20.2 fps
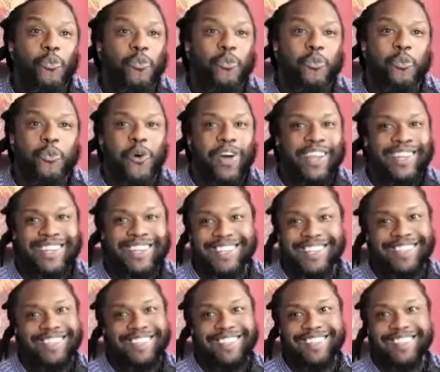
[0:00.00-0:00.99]
What
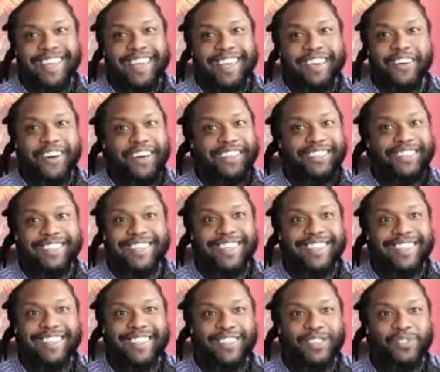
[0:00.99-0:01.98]
did it cost to
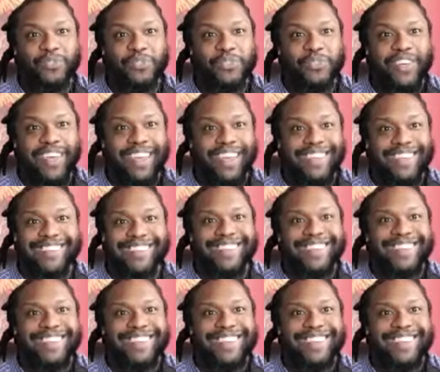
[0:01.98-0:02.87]
get this fixed?